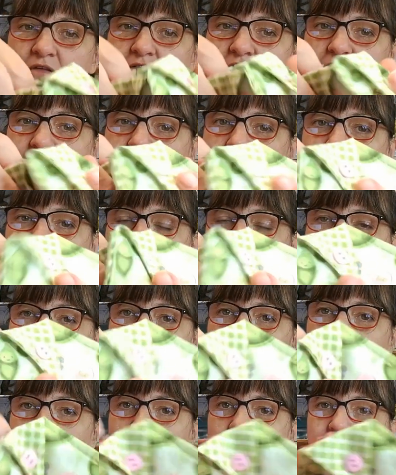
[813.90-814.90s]
it's
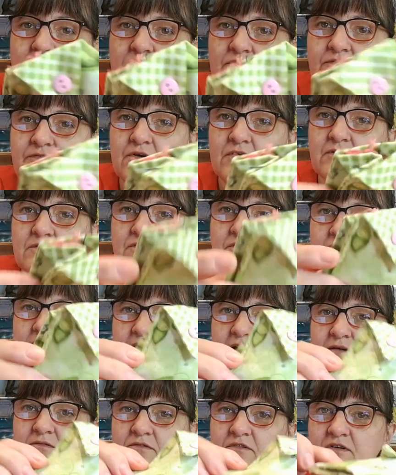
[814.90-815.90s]
cloth, it folds
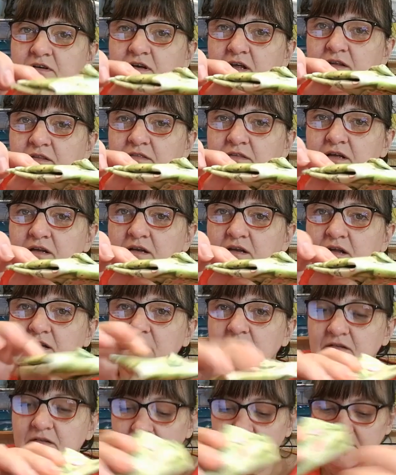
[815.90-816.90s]
down to nothing, and
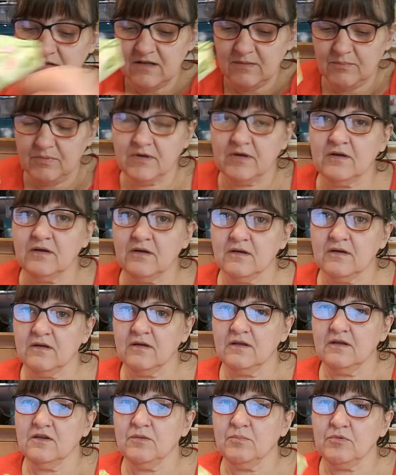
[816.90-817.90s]
you can slip it
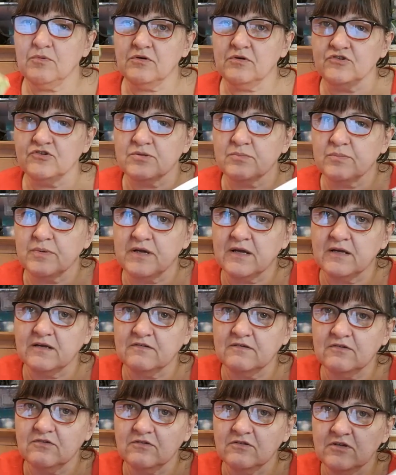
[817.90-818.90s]
in your project bag.
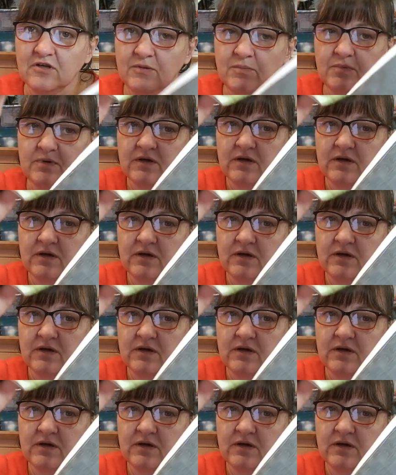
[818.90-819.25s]
So you just open it